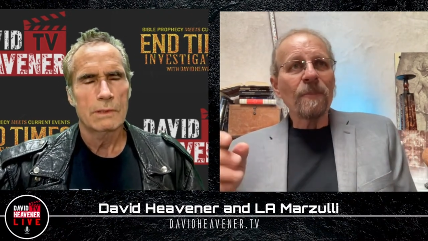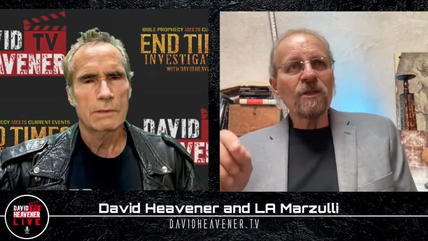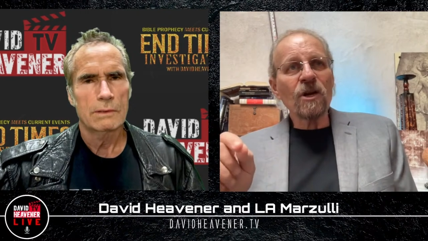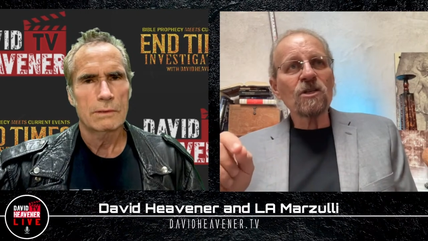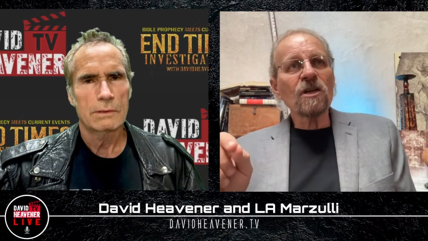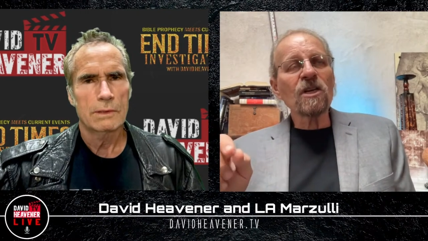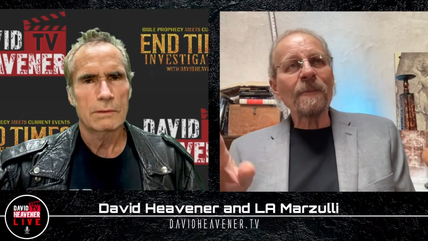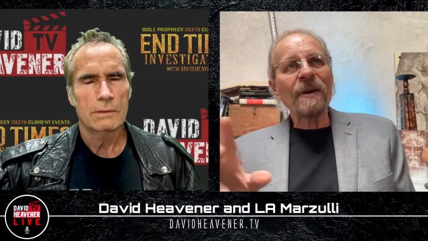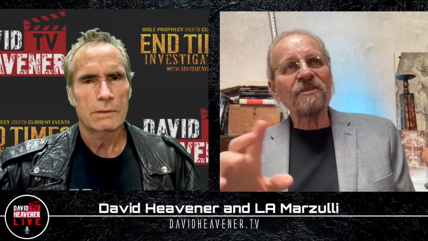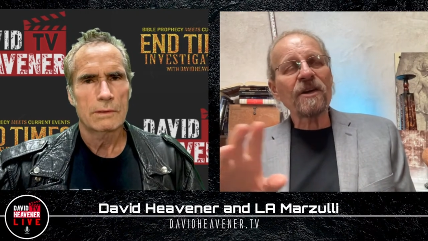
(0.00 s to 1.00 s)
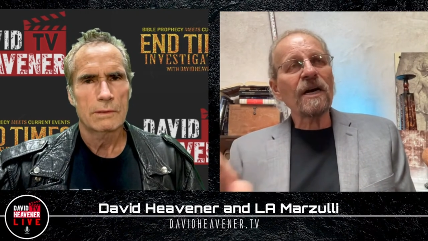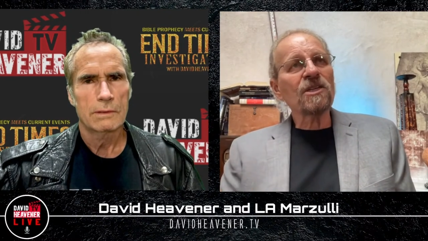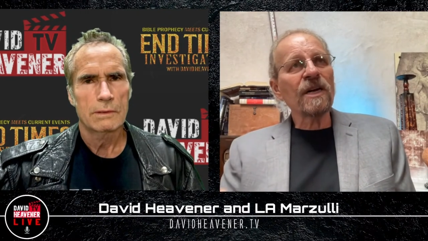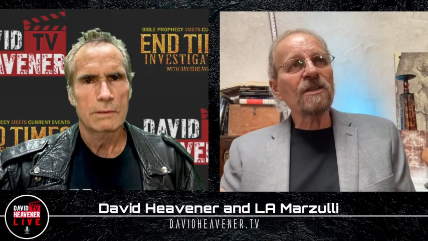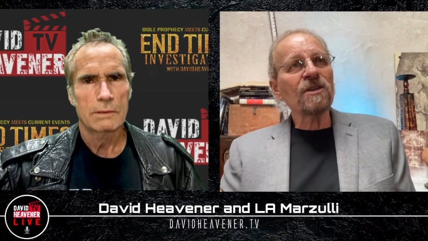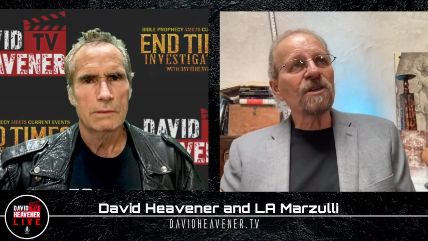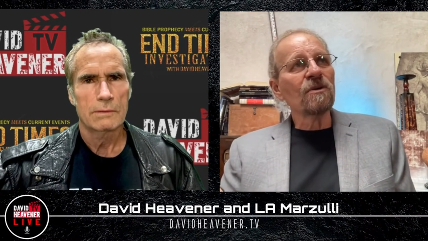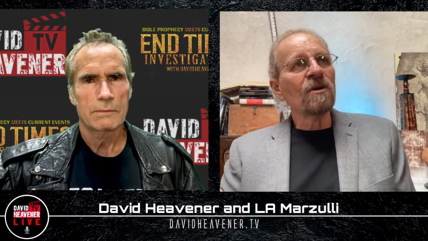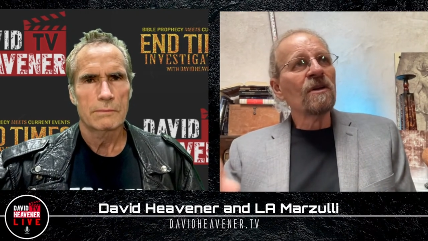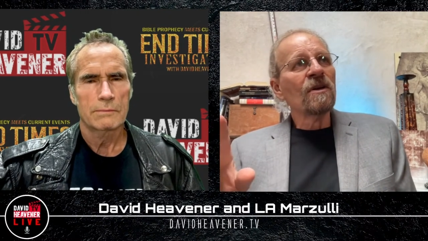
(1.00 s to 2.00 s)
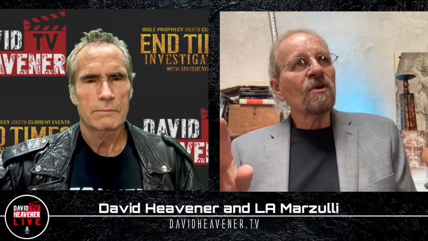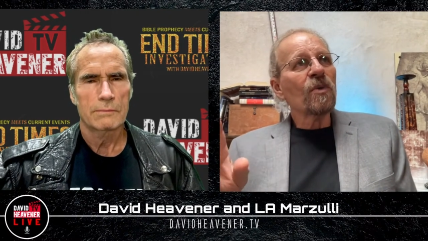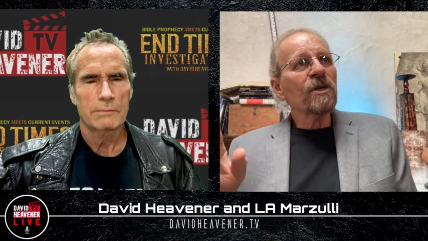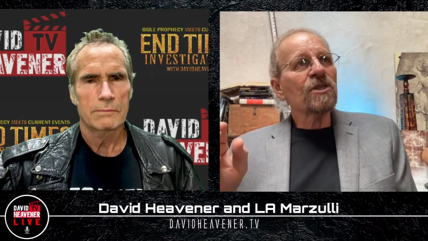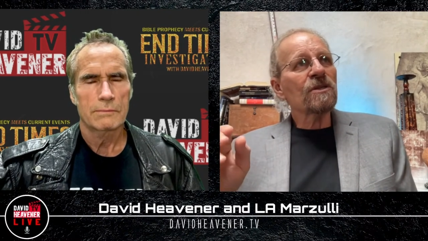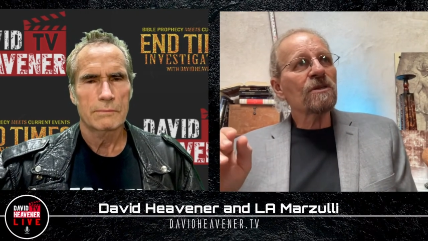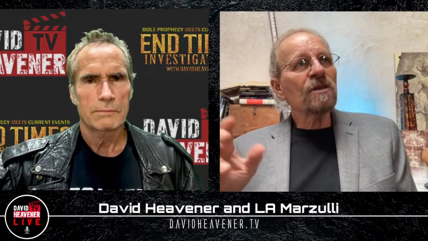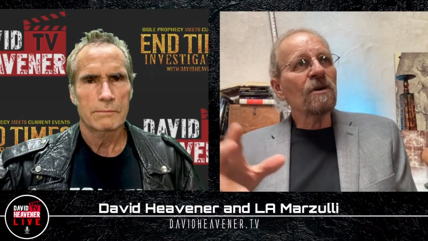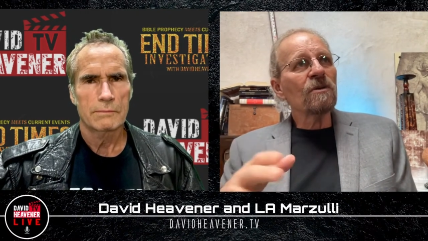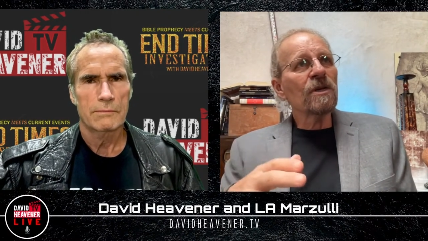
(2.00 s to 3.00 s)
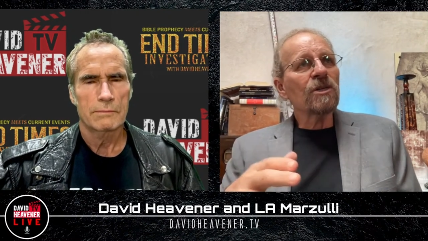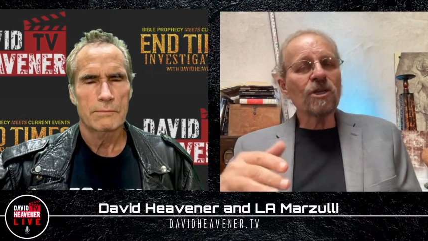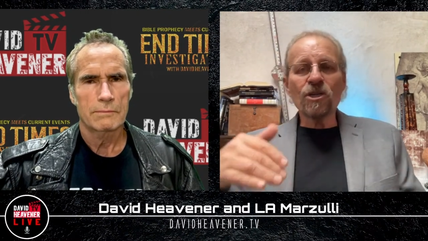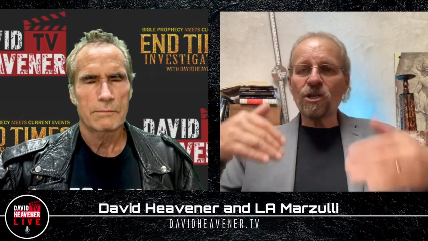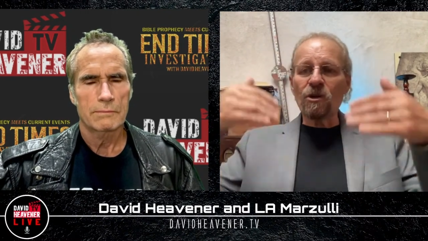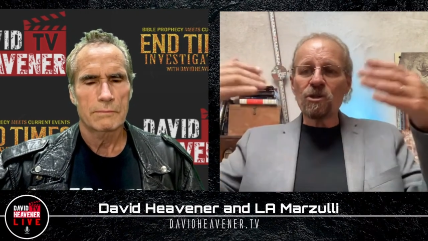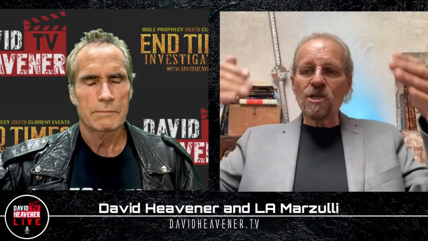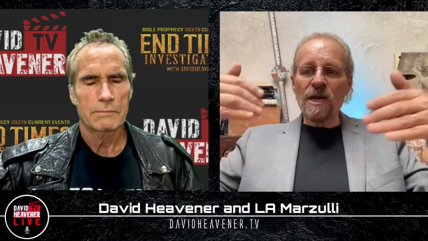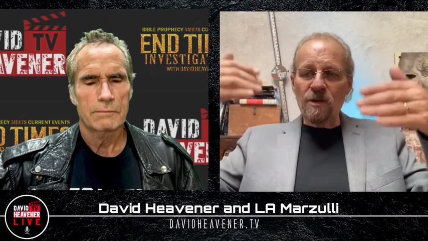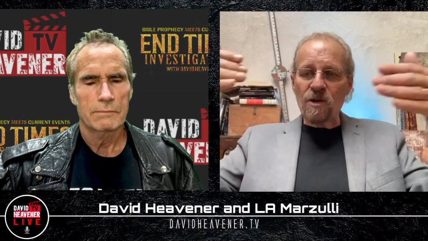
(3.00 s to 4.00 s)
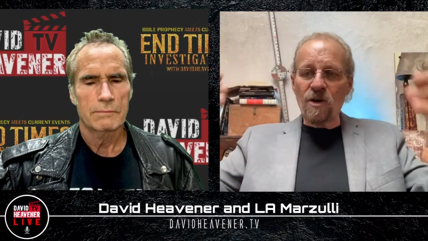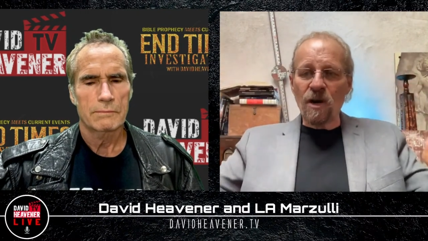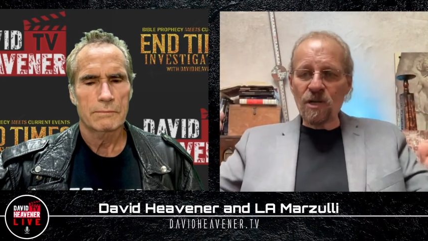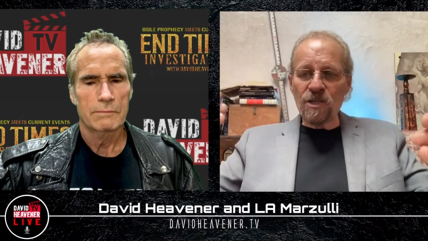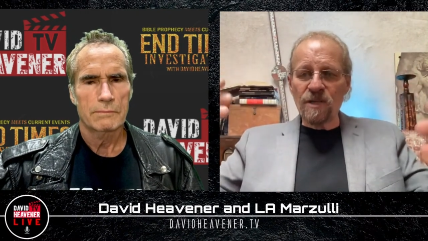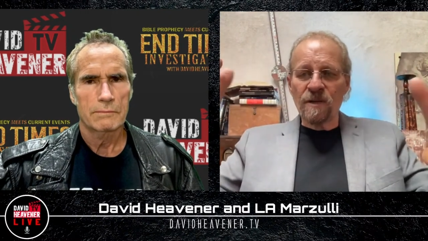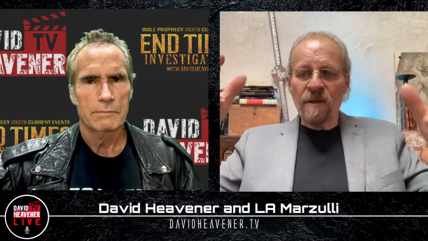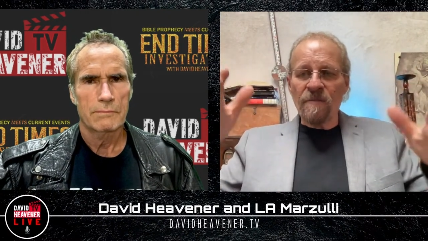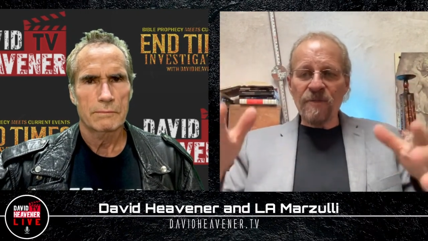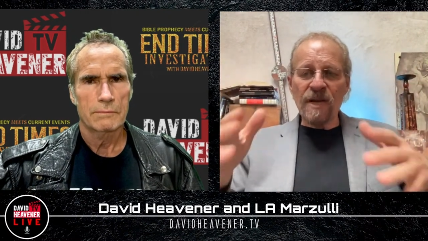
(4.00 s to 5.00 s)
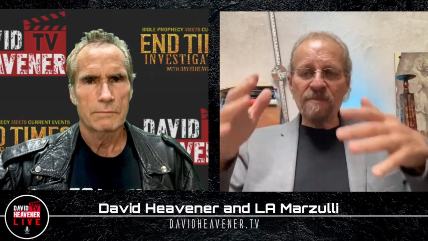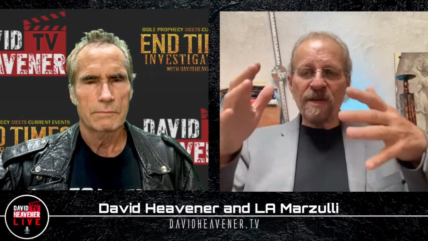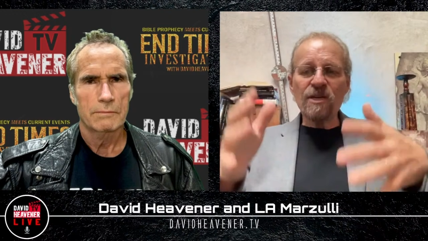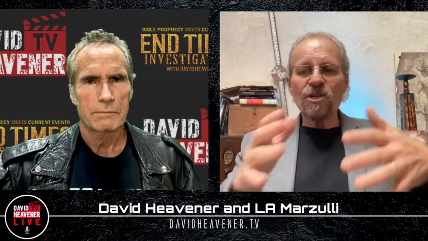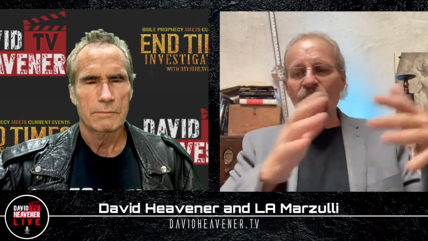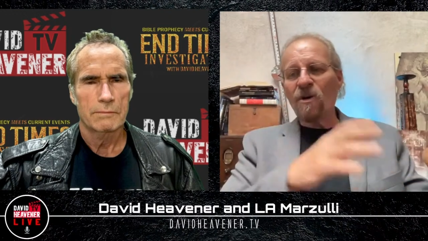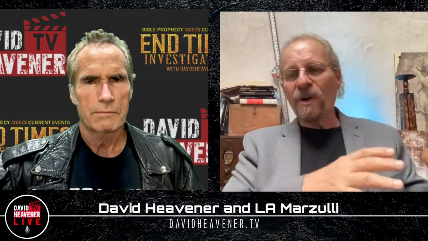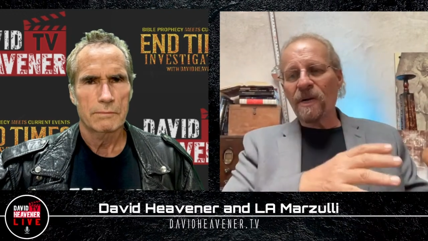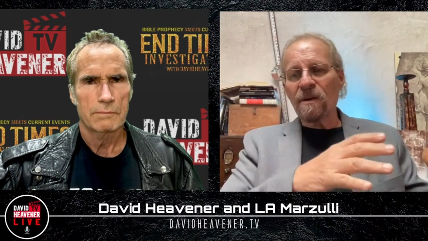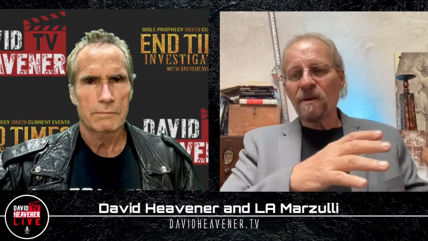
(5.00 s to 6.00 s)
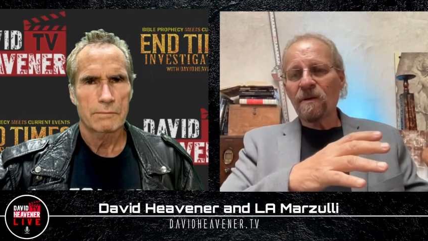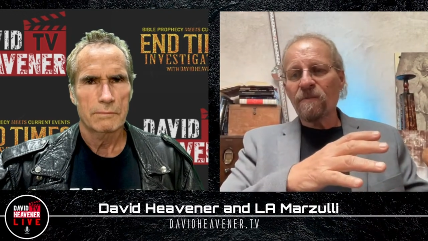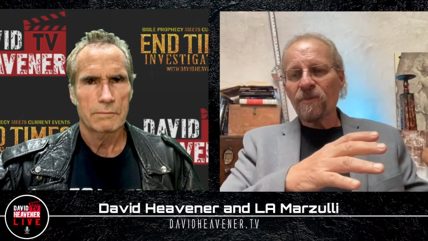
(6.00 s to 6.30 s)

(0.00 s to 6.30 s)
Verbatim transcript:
Speaker 1: But there's a clip I think I sent to you, which, you know, it just shows Tucker Carlson and me showing